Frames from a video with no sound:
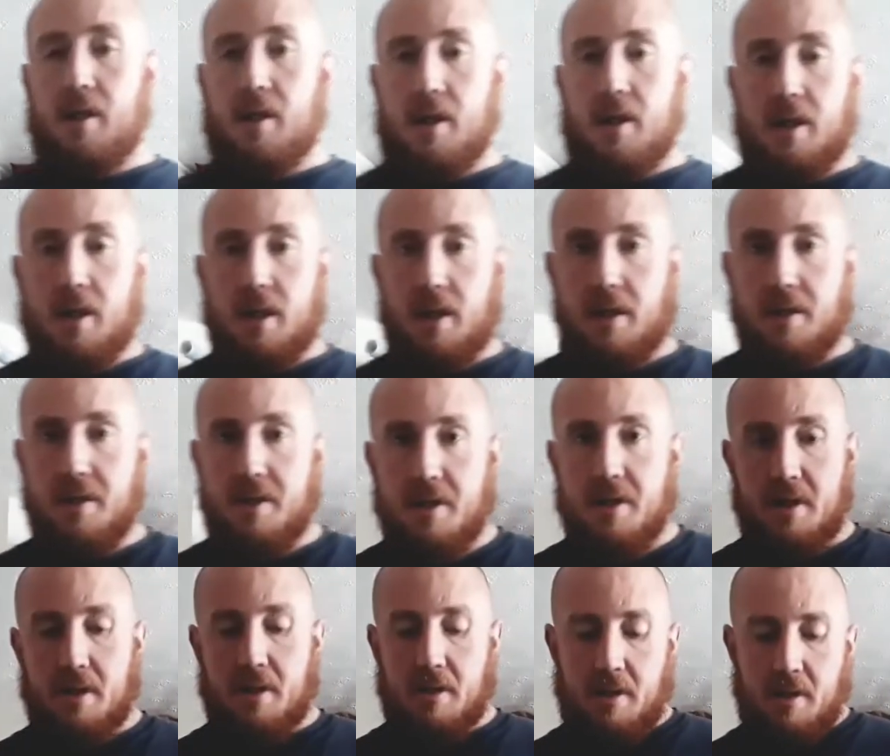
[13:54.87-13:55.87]
and that's
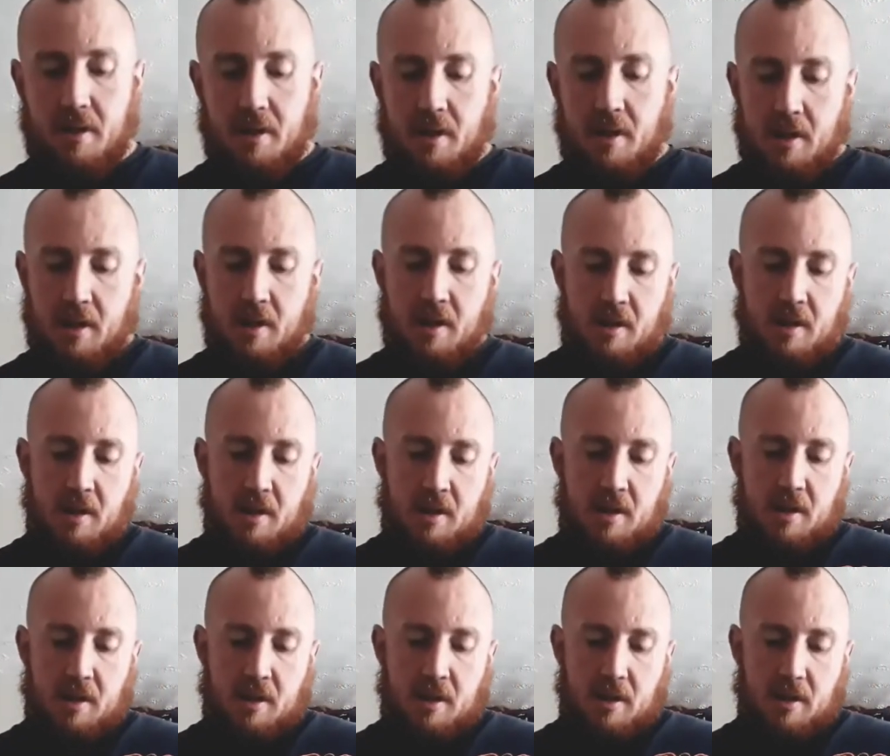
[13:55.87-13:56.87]

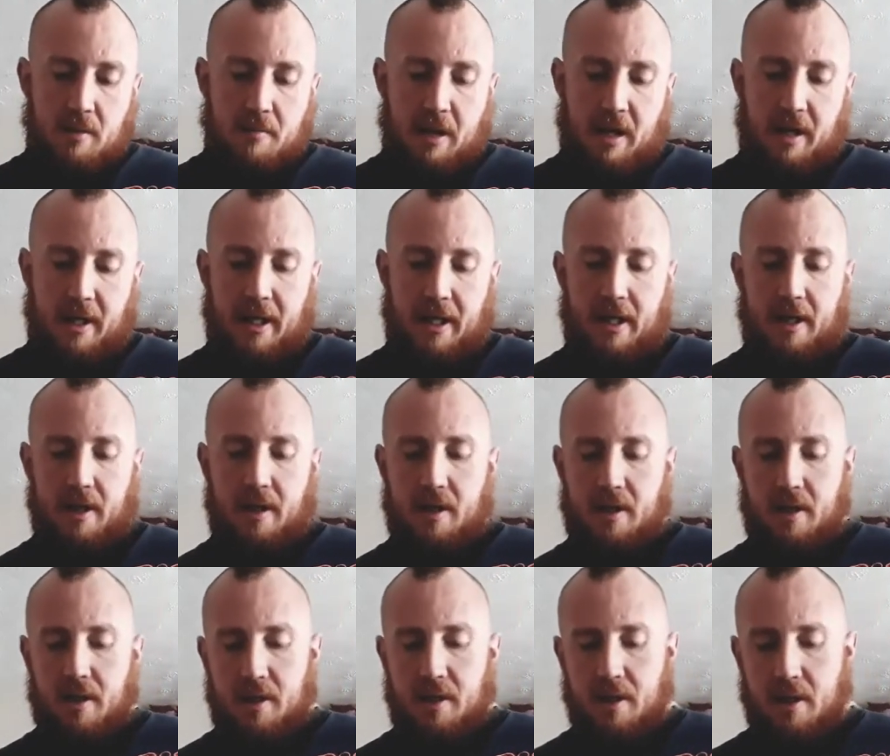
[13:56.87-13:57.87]
about it.
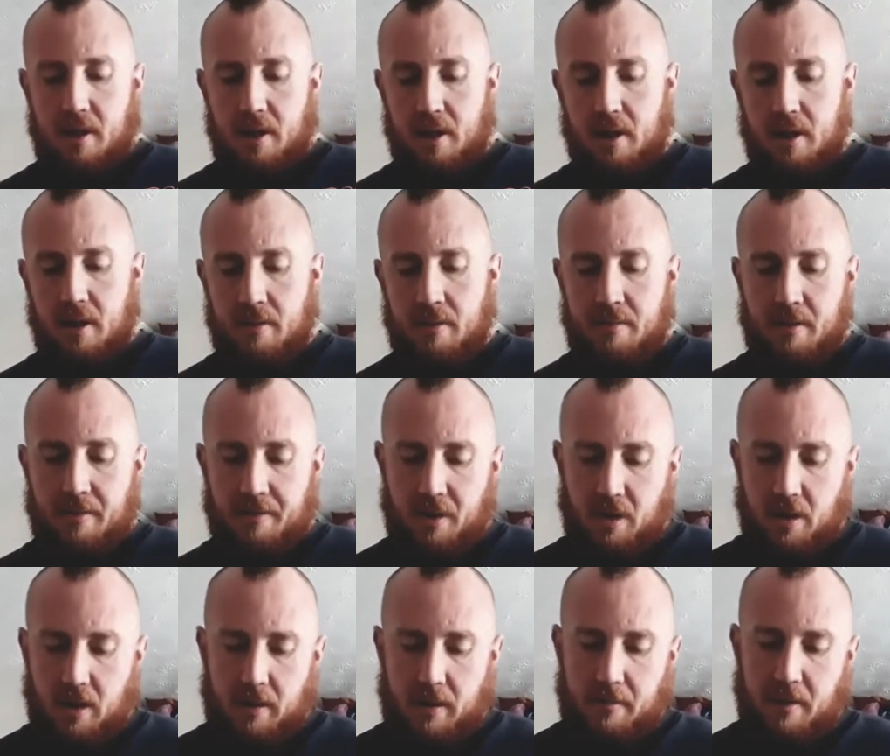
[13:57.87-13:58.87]
Um, I'm
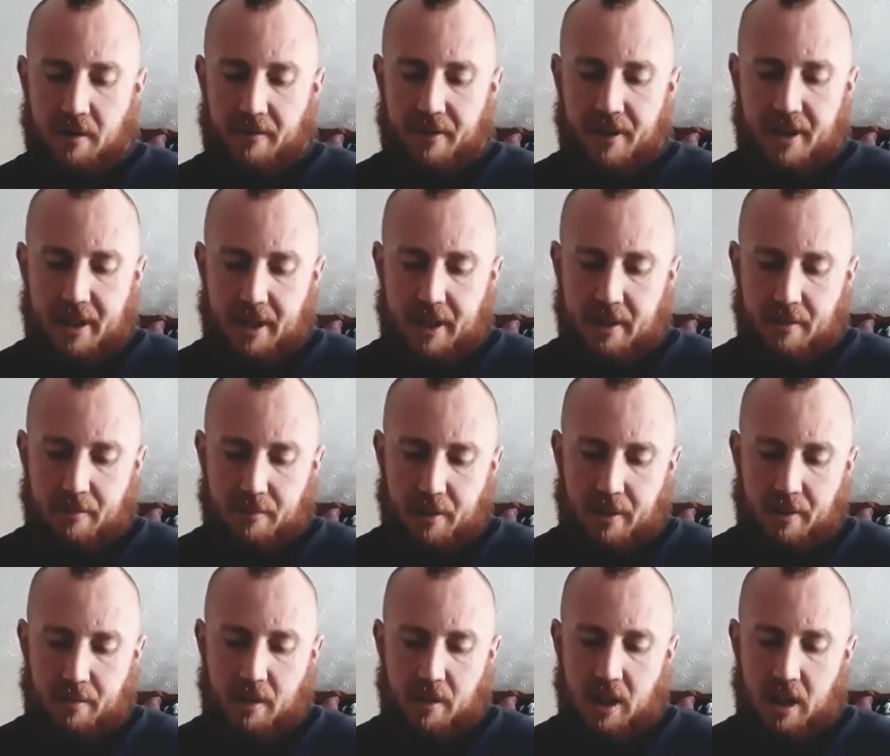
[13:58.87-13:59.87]
not going to bother taking
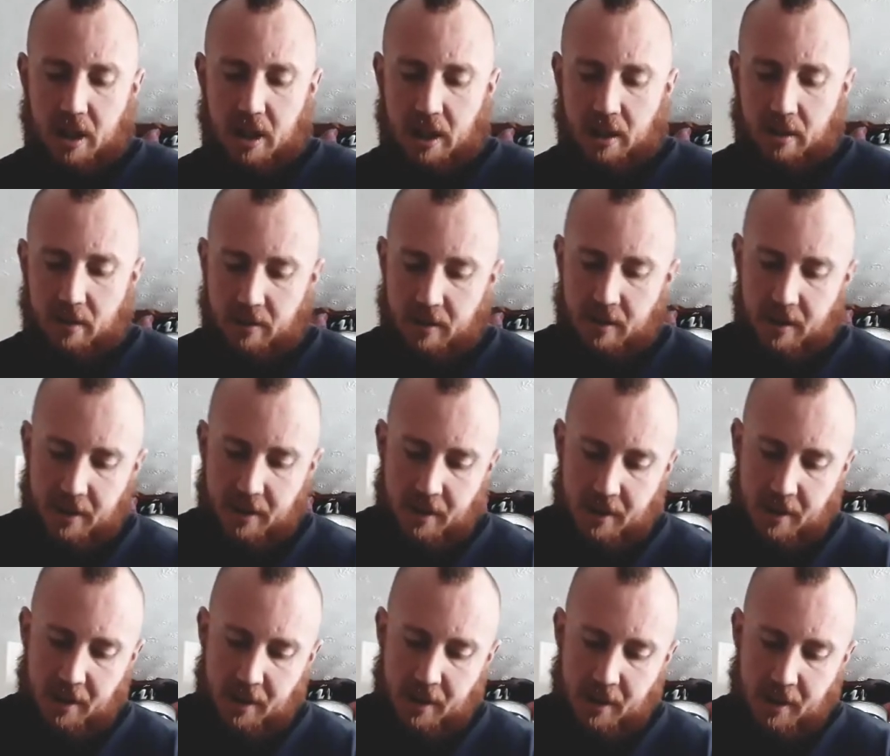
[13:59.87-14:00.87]
pre-workout
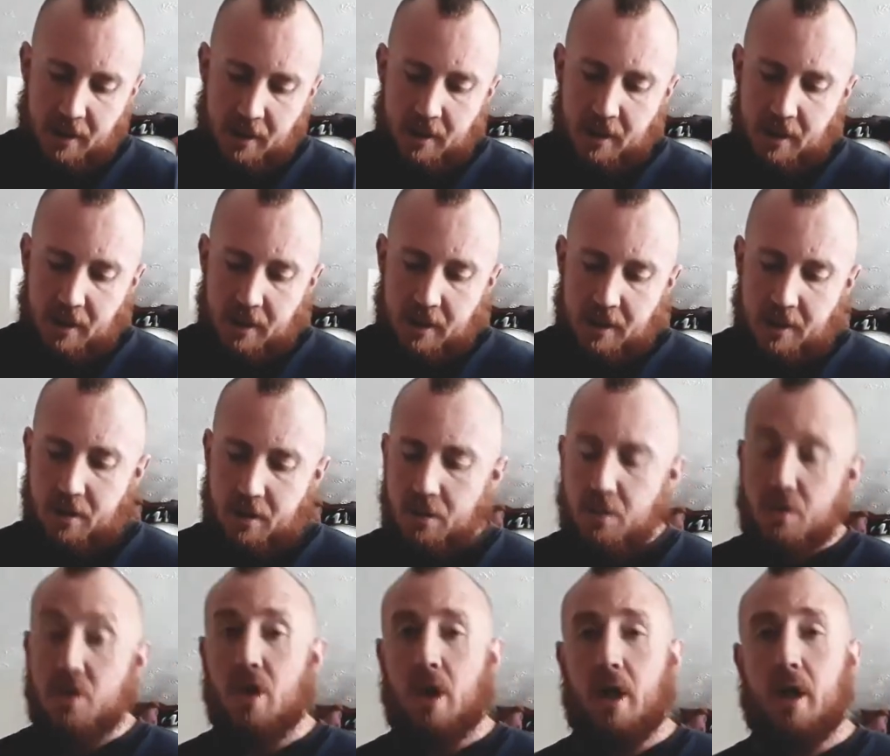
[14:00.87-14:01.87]
to
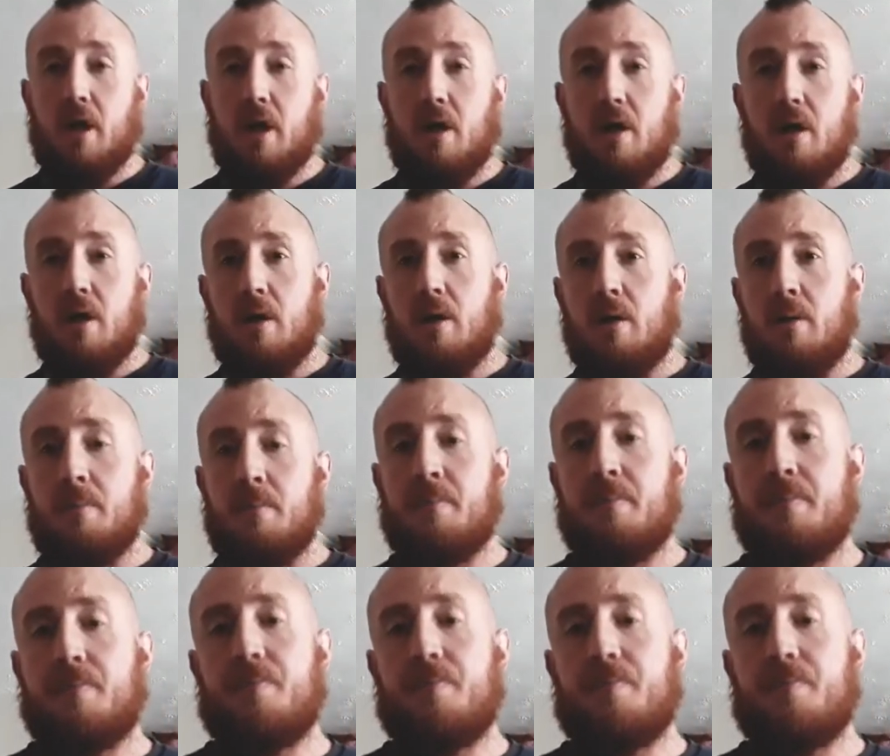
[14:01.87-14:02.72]
train at home.